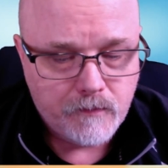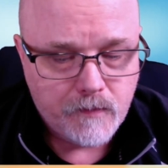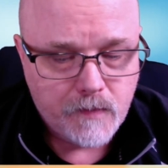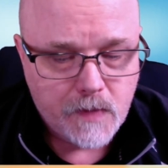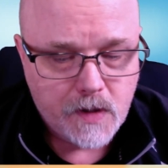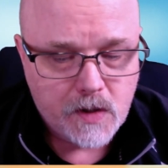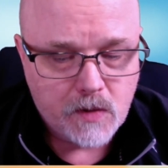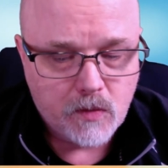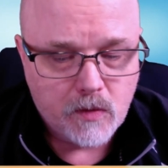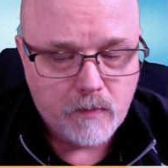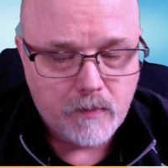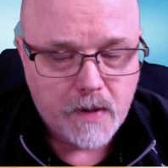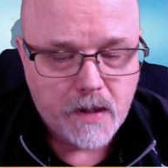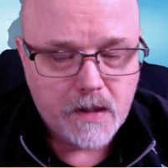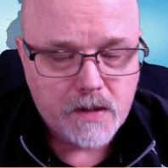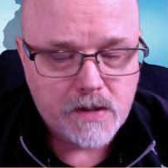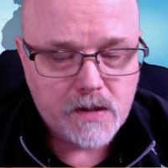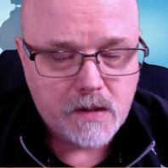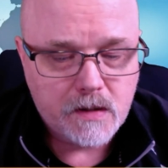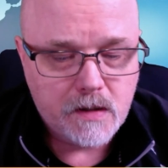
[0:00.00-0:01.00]
So we're
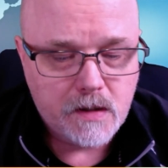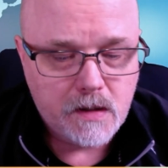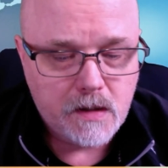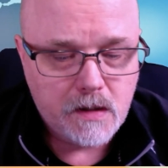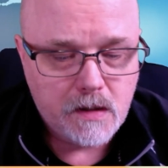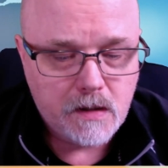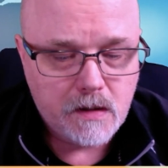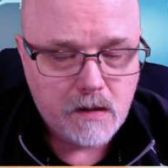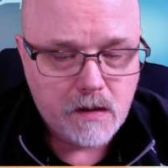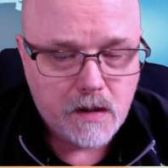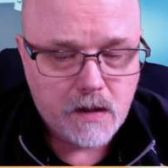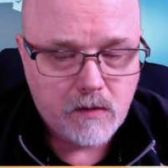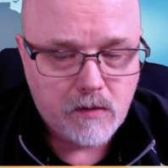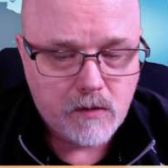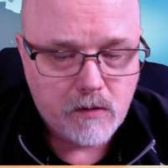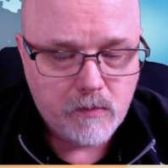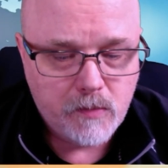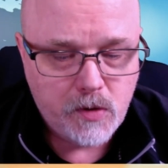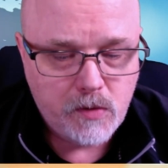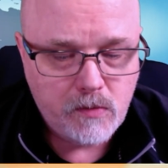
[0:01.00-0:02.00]
passing the outer
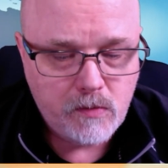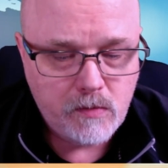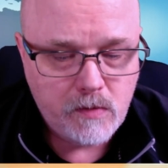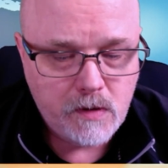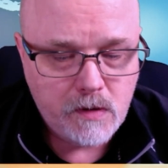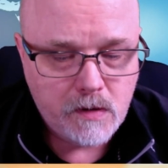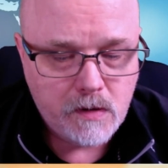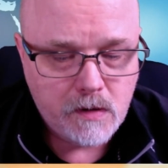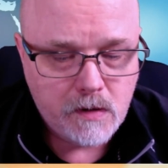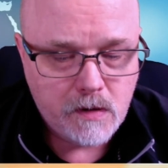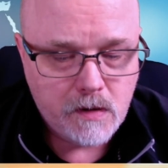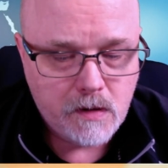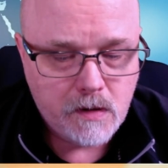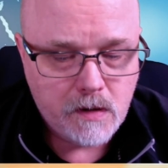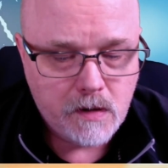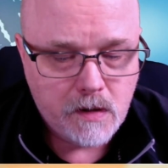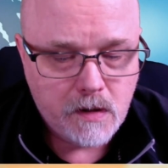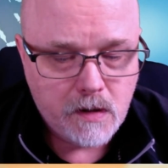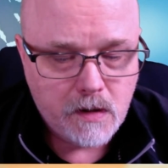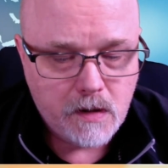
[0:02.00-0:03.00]
moon.
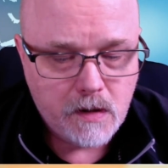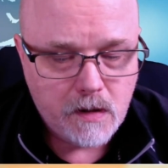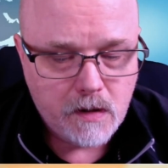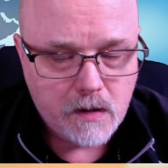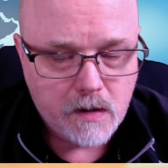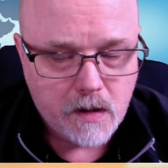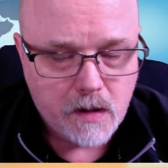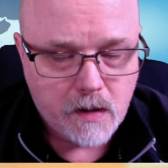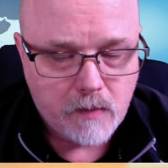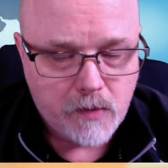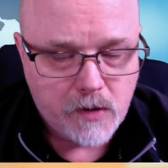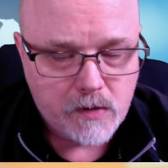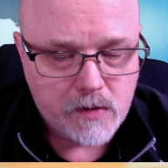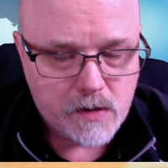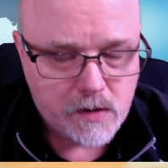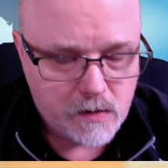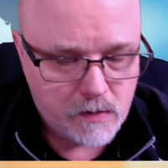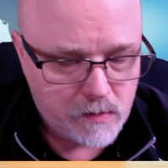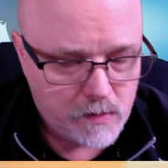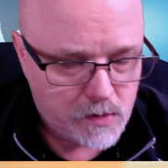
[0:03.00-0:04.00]
Okay, I'm going to
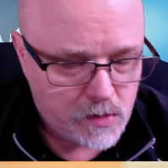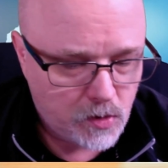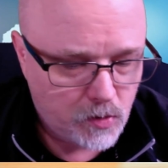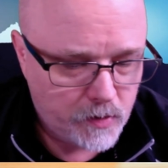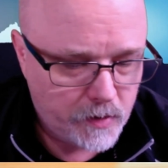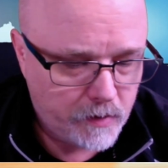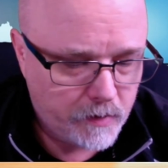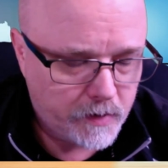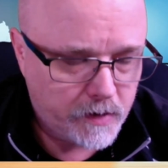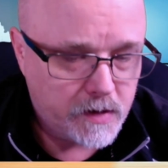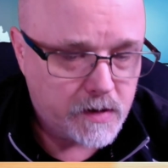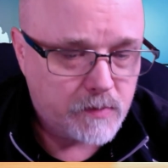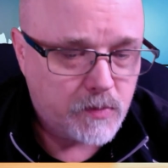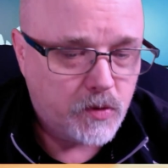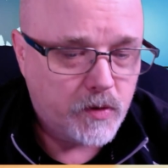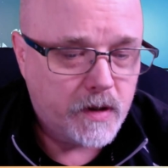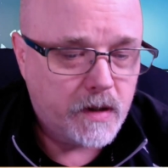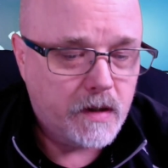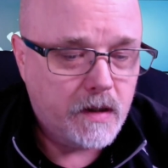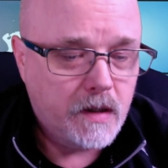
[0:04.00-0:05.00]
slow down at this
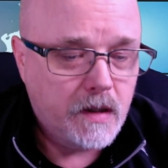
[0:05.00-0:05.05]
point.